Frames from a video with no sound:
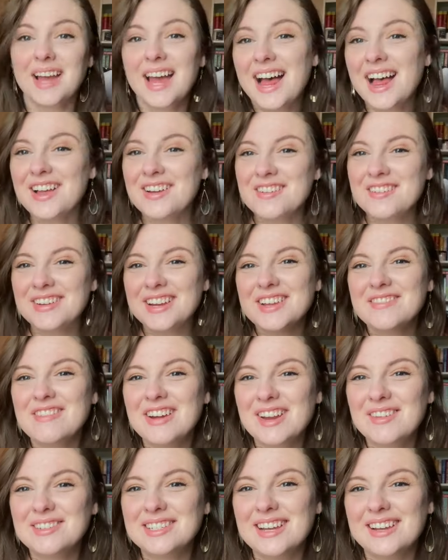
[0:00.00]
Hello everybody, my
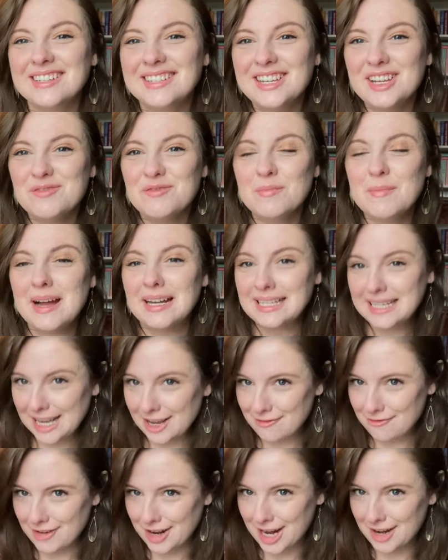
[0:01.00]
name is Kelsey and we're about to
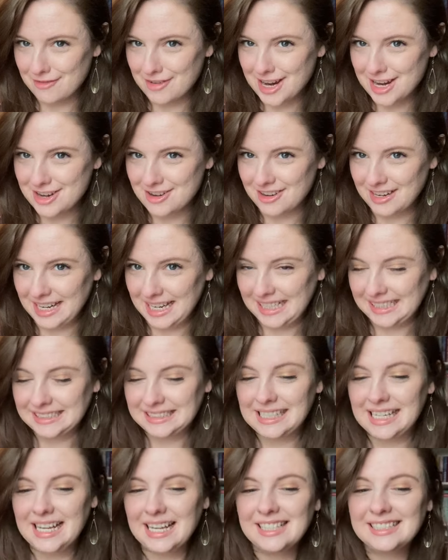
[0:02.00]
get very, very dirty
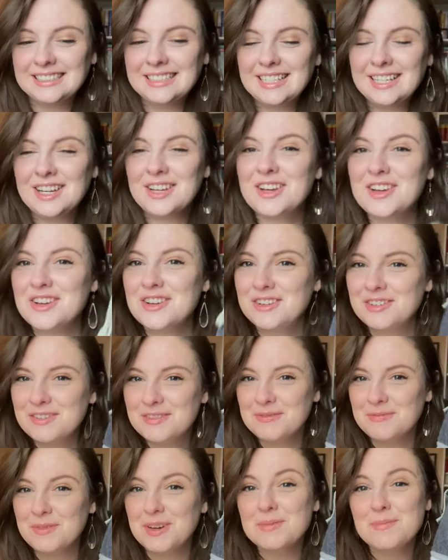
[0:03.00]

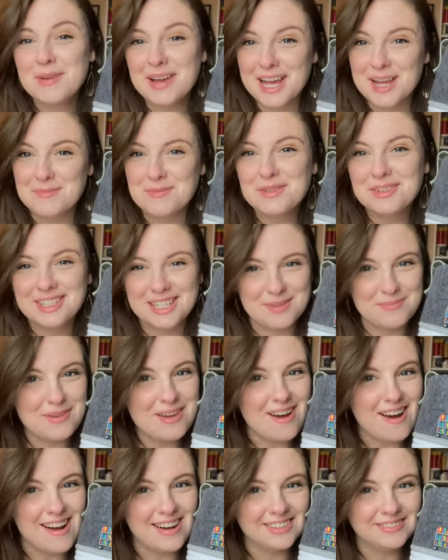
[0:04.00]
with my April T
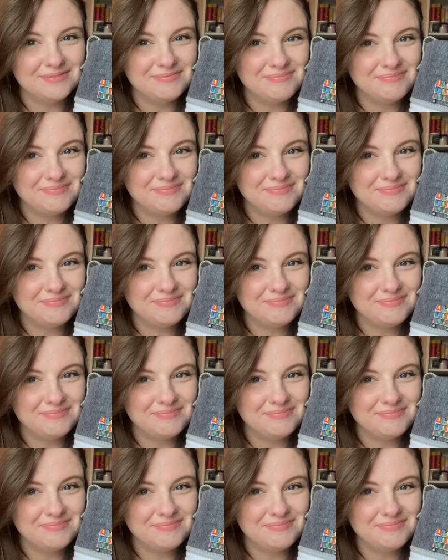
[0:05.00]
B R.